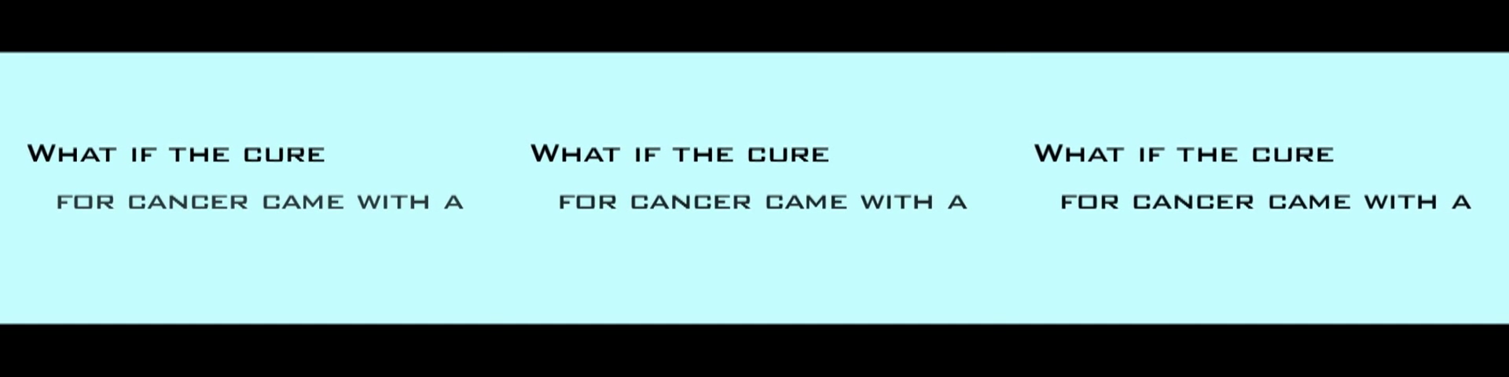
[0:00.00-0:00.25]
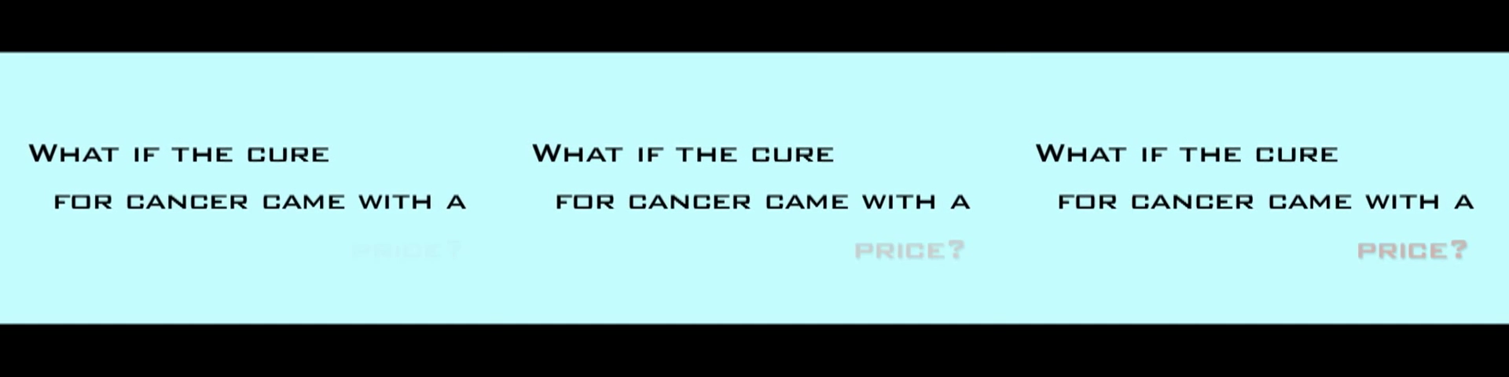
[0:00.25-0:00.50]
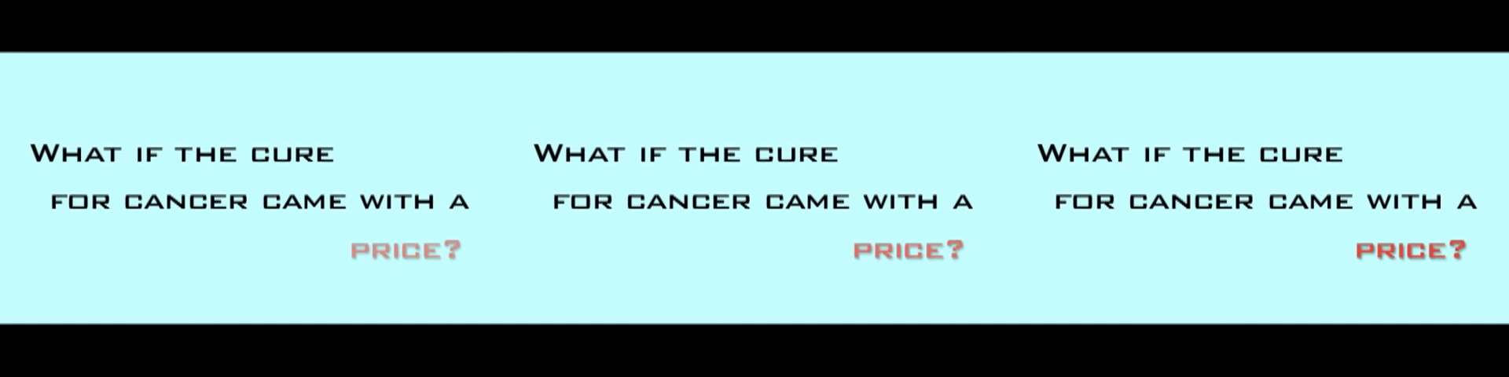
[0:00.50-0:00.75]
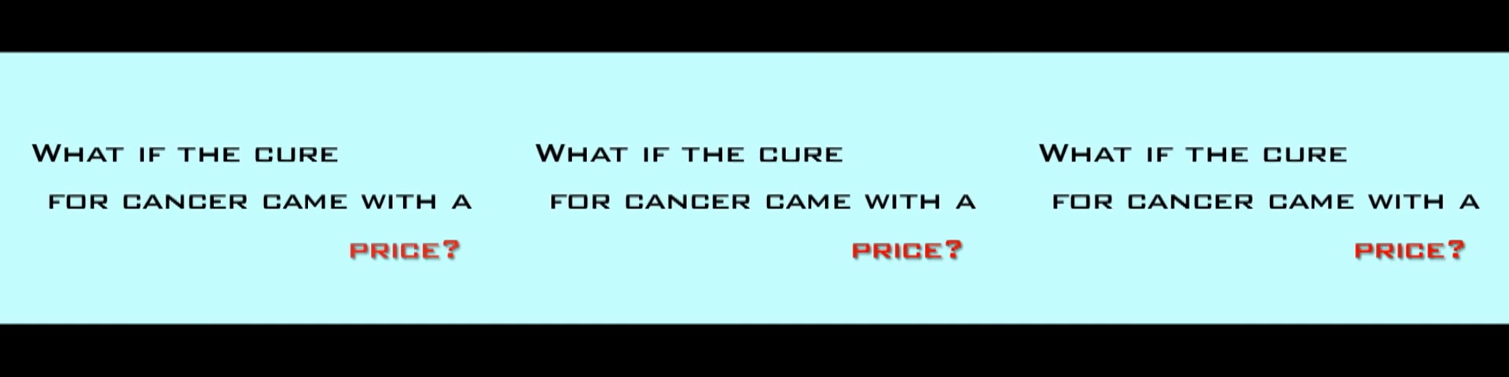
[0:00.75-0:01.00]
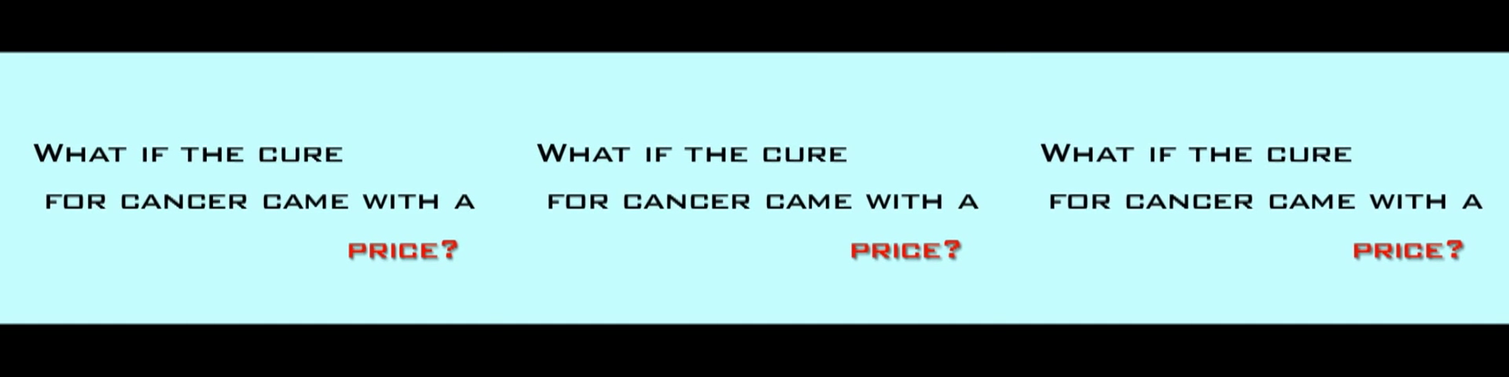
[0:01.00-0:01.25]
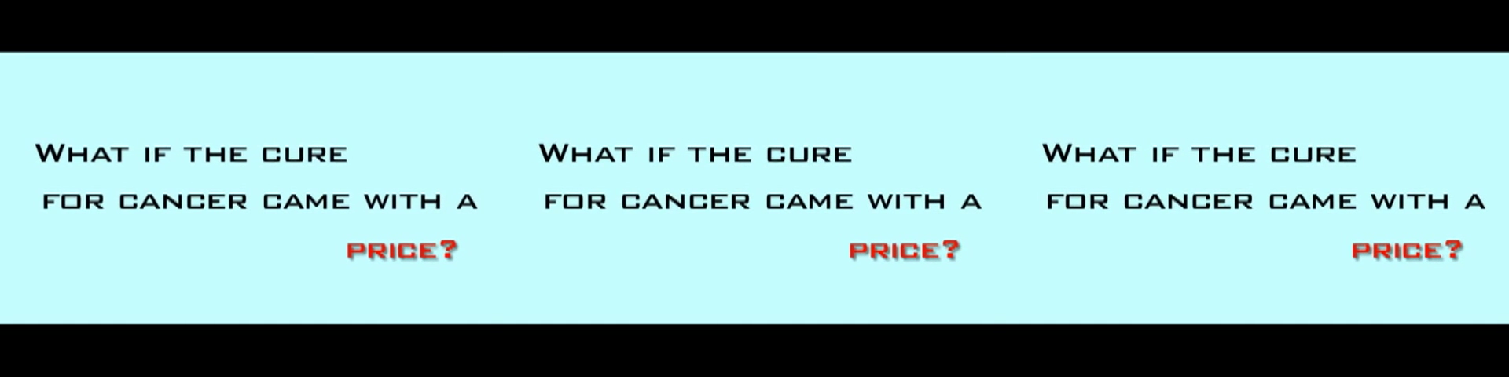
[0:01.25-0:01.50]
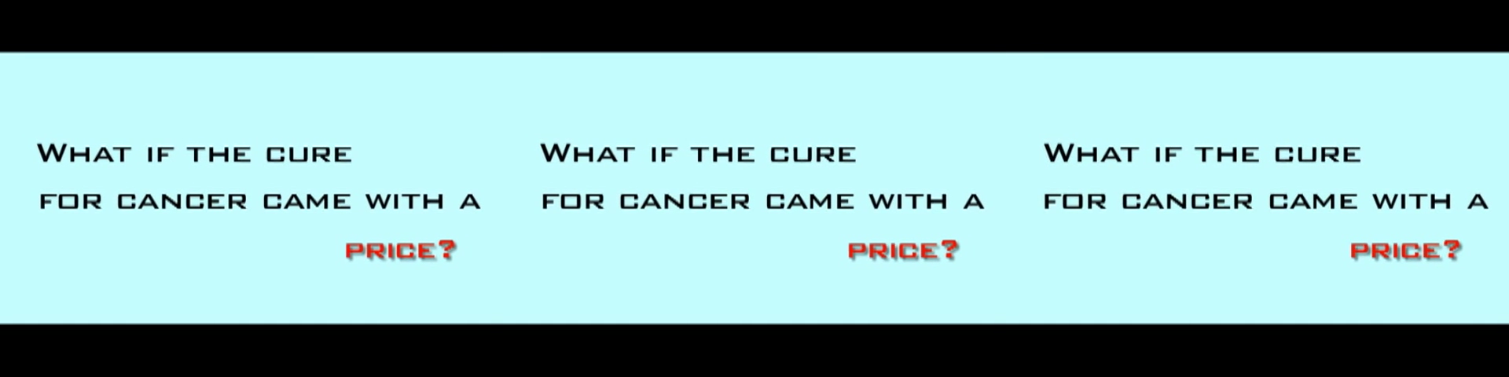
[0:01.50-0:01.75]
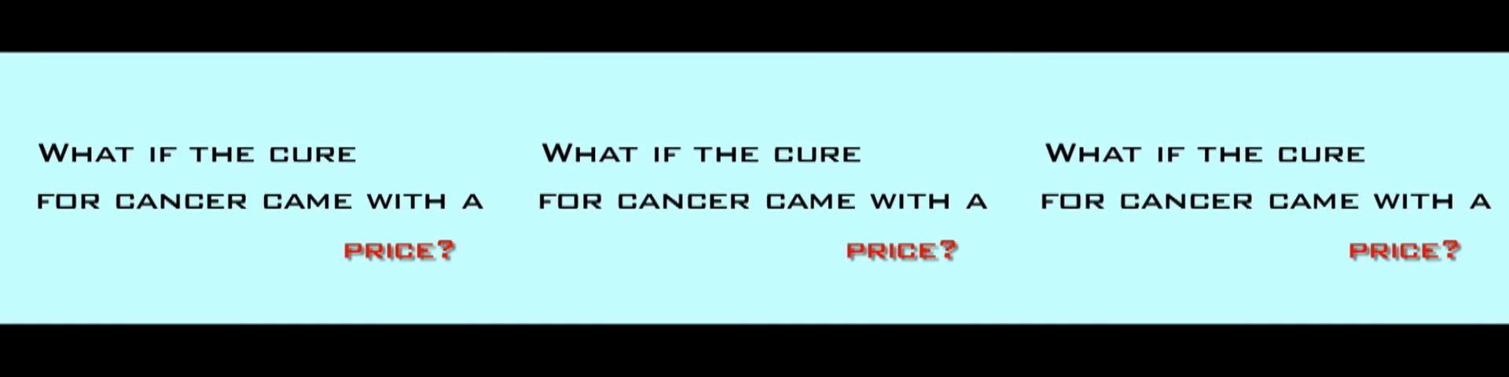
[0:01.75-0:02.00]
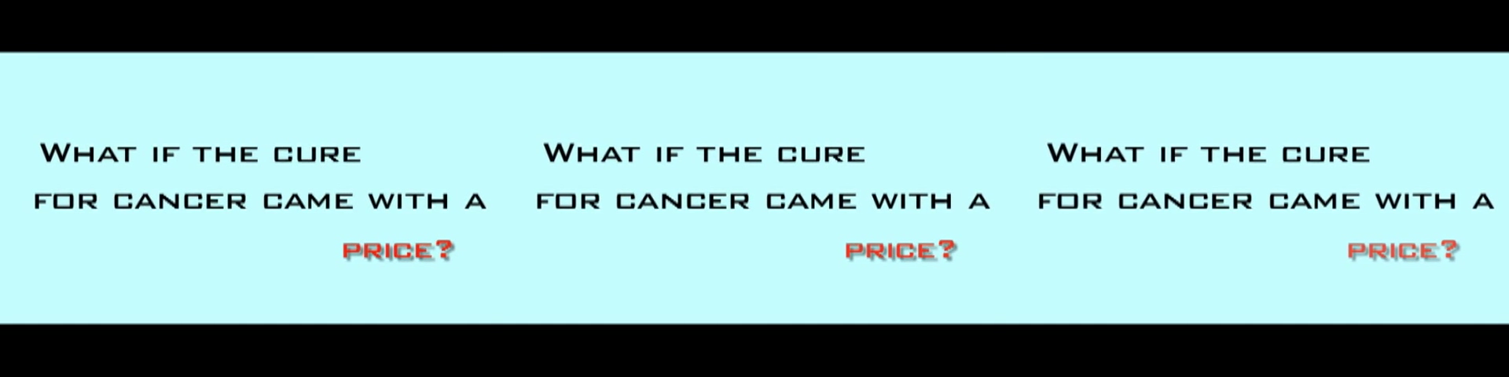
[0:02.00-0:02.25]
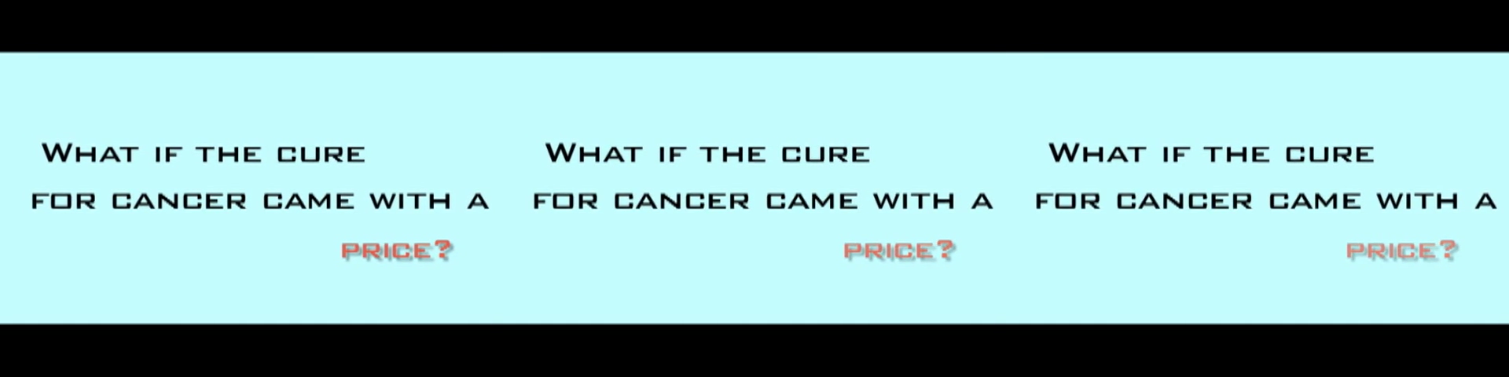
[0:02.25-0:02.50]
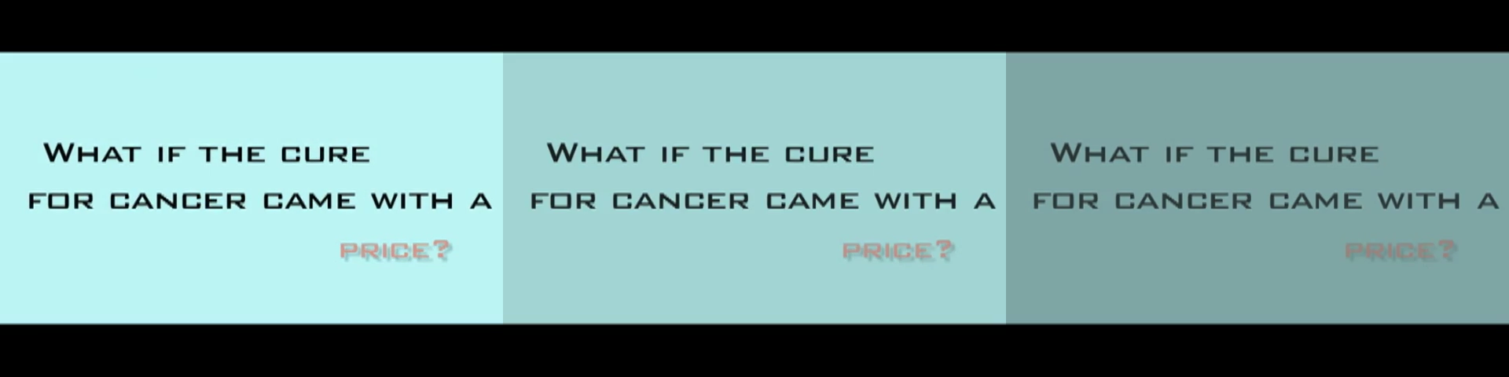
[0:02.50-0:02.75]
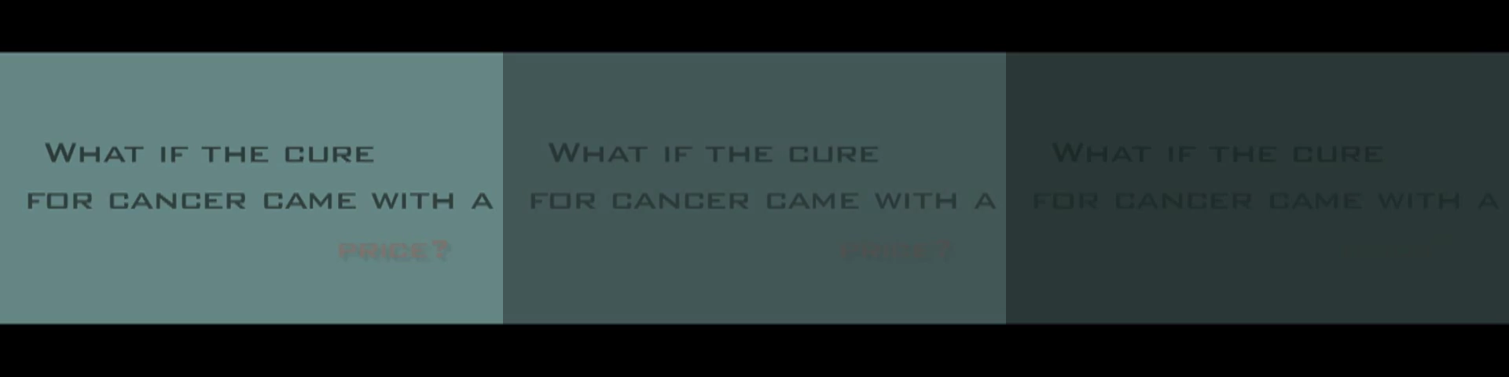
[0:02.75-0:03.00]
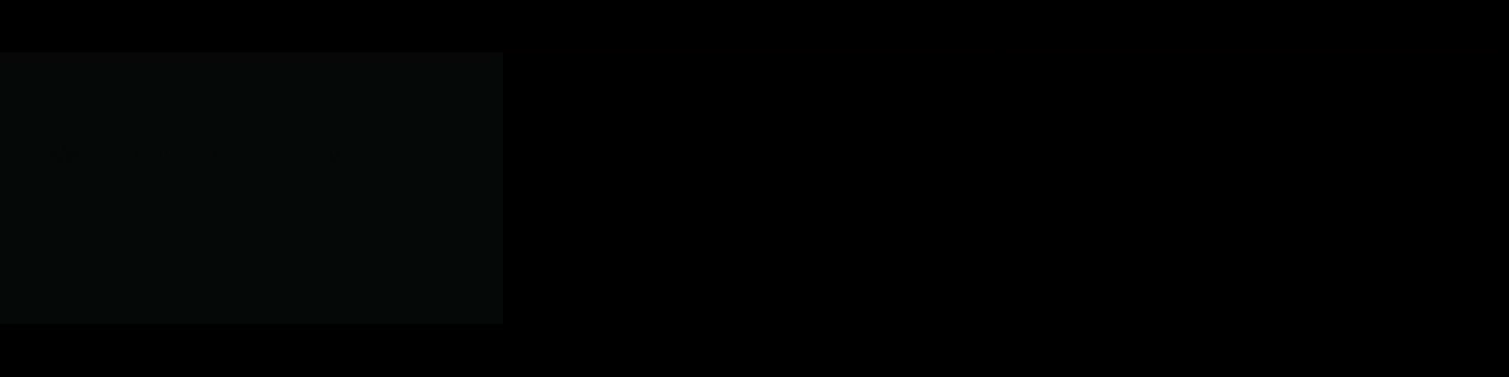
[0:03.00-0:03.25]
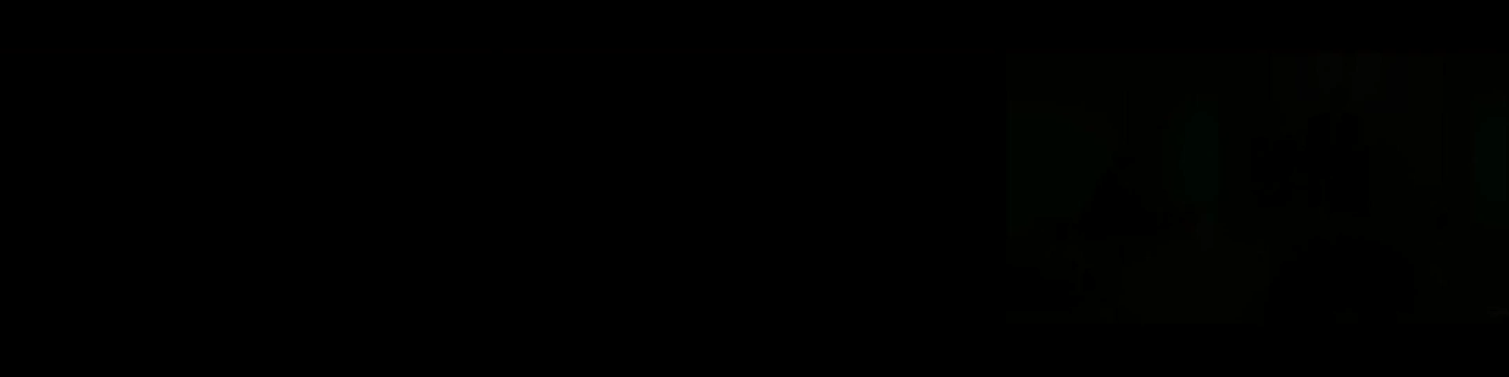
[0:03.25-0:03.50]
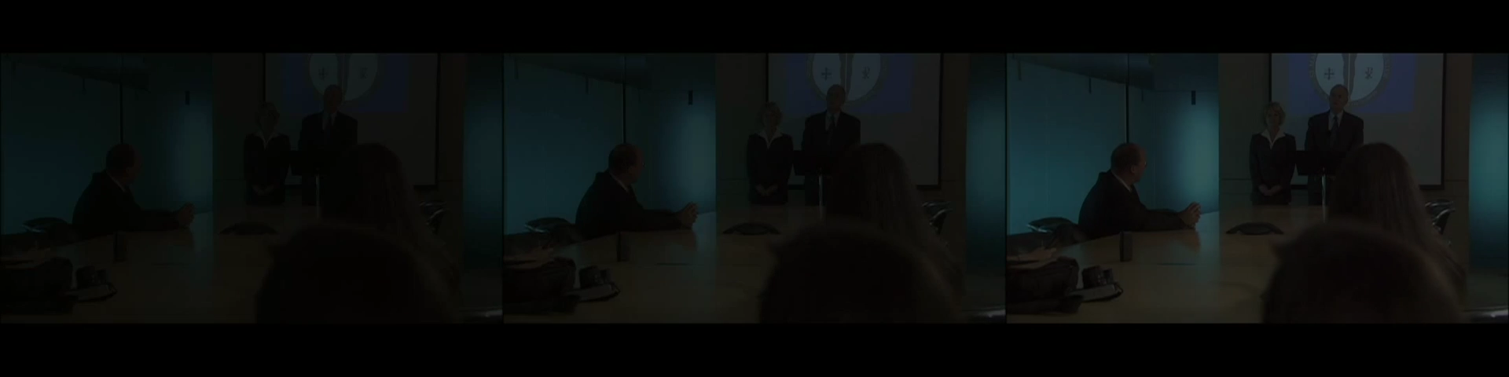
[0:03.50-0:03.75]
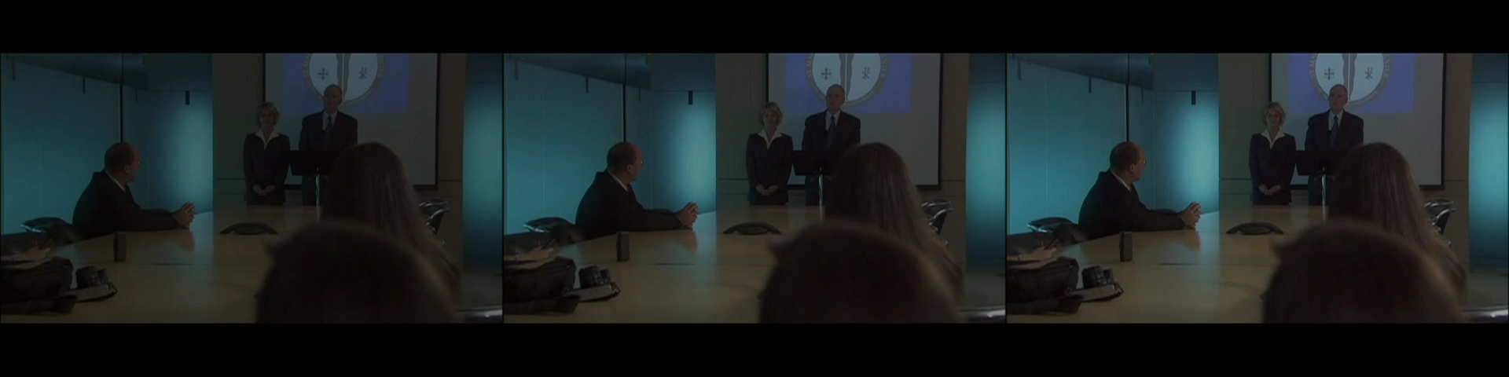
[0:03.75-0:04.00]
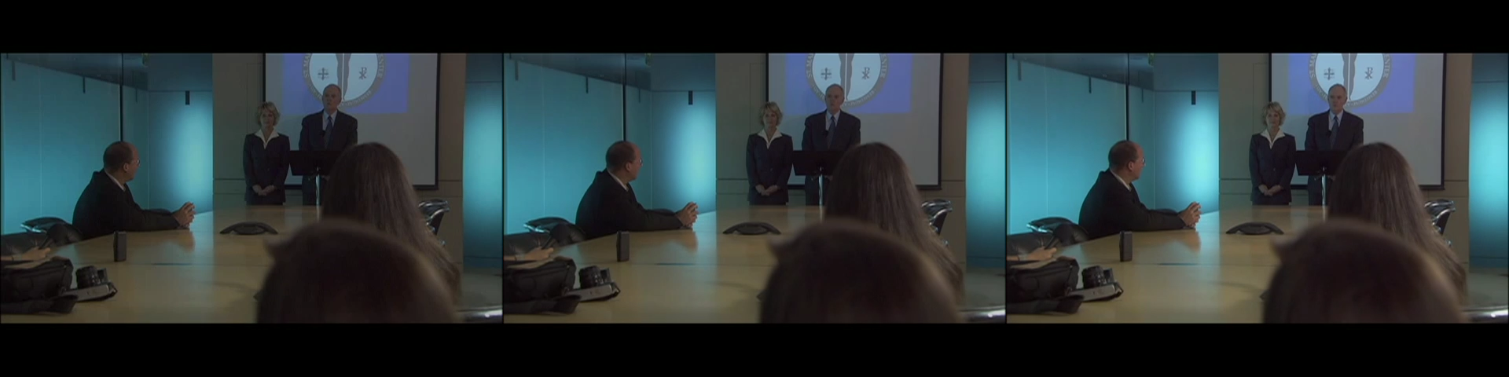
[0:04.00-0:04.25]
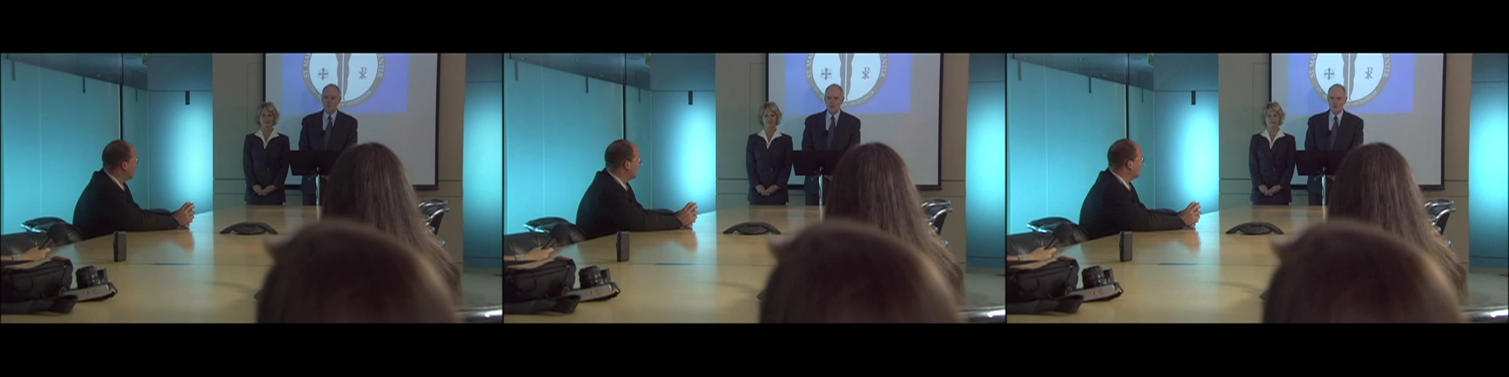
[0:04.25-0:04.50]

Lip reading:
Nobody's mouth can be seen.